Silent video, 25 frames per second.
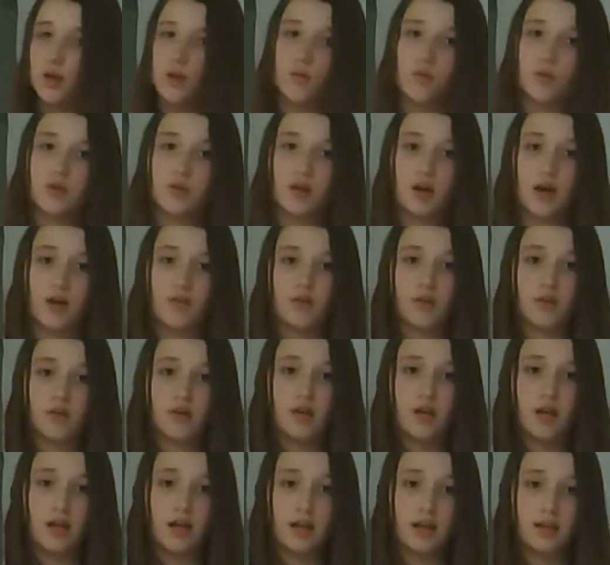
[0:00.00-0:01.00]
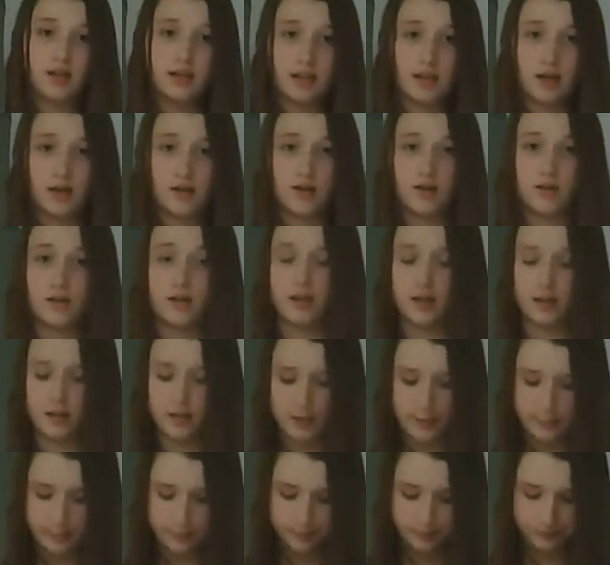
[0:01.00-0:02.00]
when you have it all hanging down,
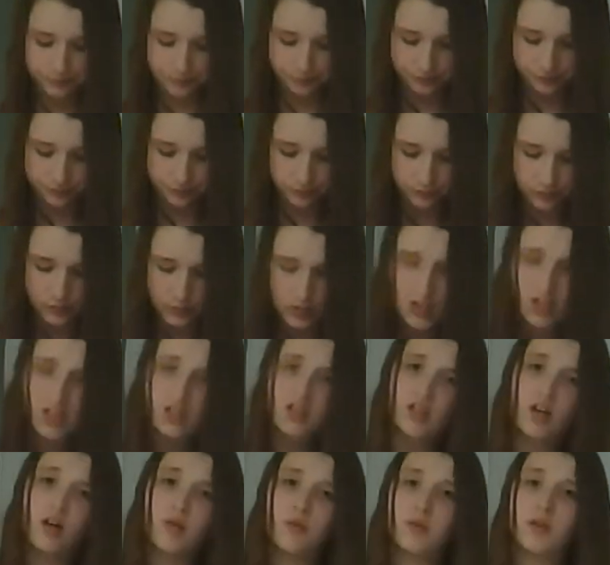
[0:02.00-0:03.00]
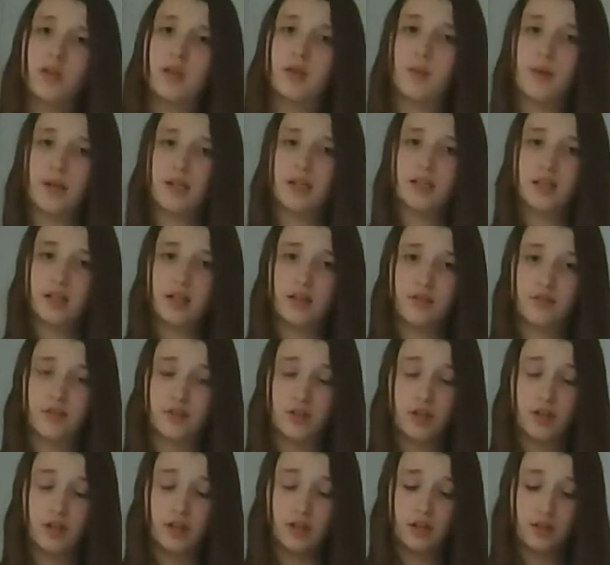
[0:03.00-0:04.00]
because it's not really the best thing for
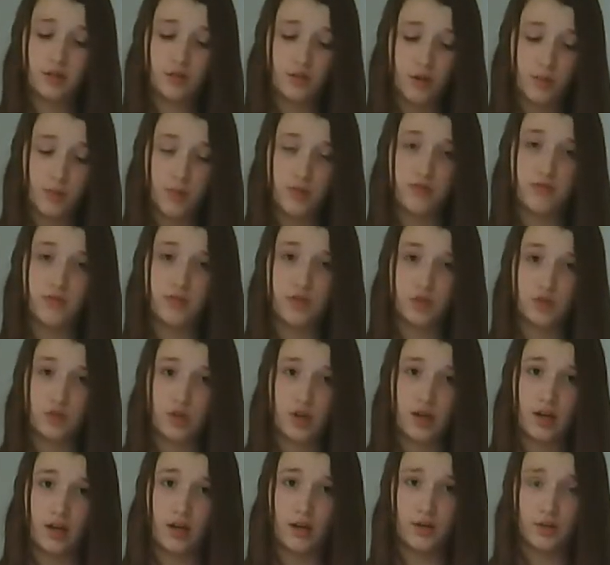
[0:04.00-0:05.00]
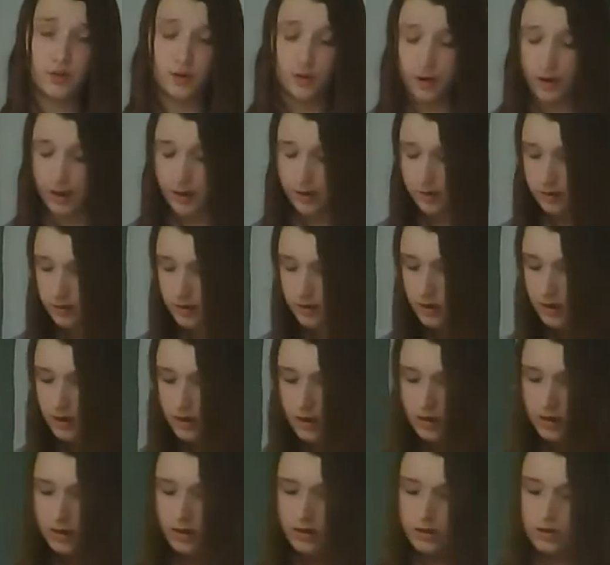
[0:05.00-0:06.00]
your lead rope if it's dragging on the ground.
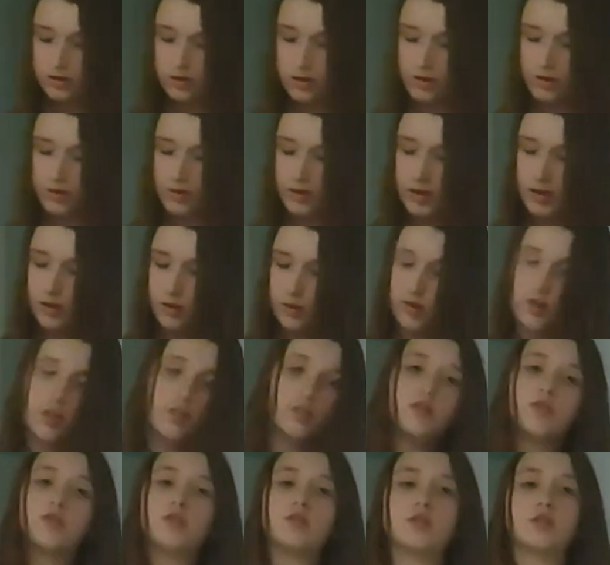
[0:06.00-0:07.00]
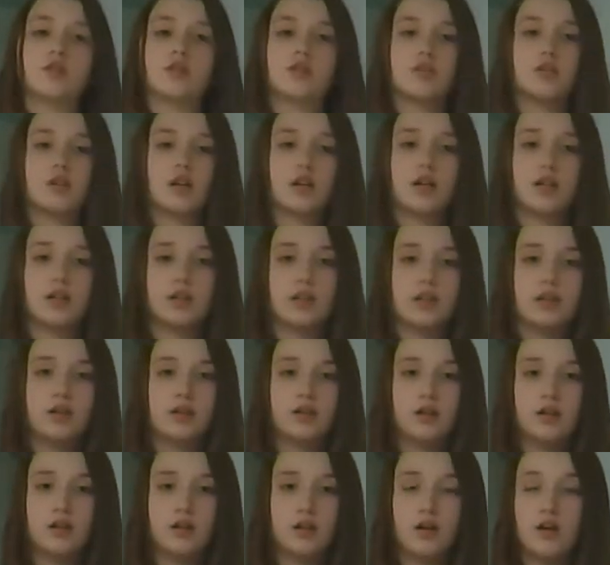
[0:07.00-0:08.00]
So what you're going to want to do is you're going to start,
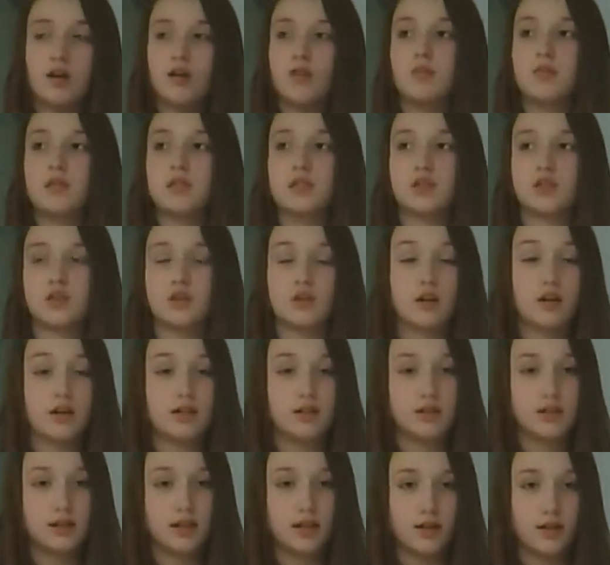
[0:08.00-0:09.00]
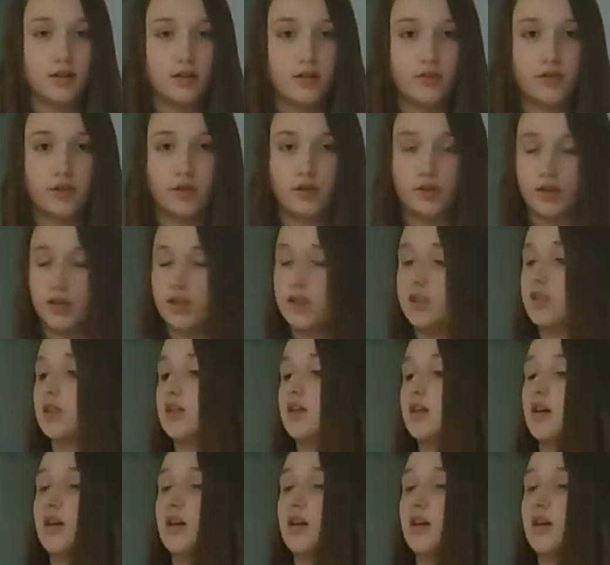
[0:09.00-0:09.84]
make sure not to let go of your horse,